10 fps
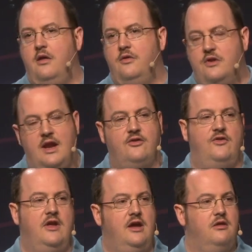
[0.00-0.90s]
The next
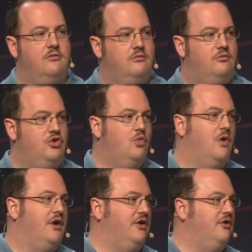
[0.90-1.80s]
thing you
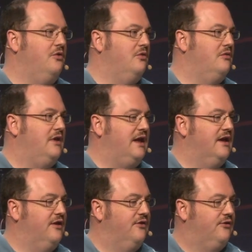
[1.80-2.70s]
want to do
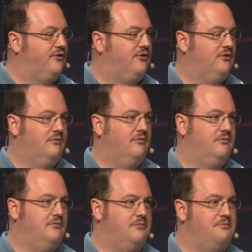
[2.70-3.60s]
is
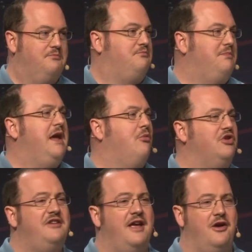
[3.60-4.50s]
be able
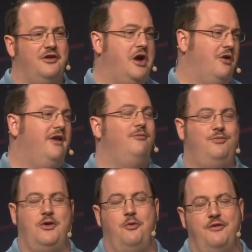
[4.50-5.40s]
to tell, you know,
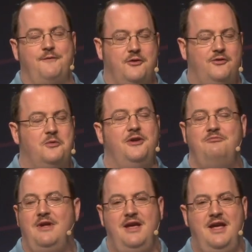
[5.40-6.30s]
so the first
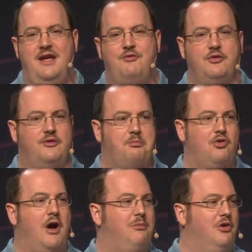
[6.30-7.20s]
one, if there's a
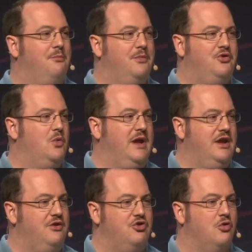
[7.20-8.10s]
problem
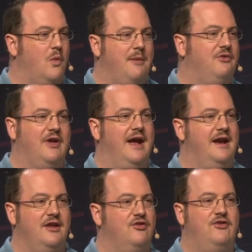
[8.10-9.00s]
between your
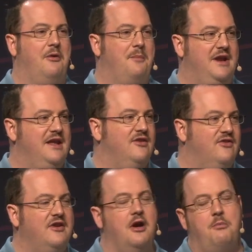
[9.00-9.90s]
website and somebody in
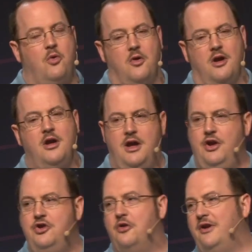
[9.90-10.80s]
Singapore, you don't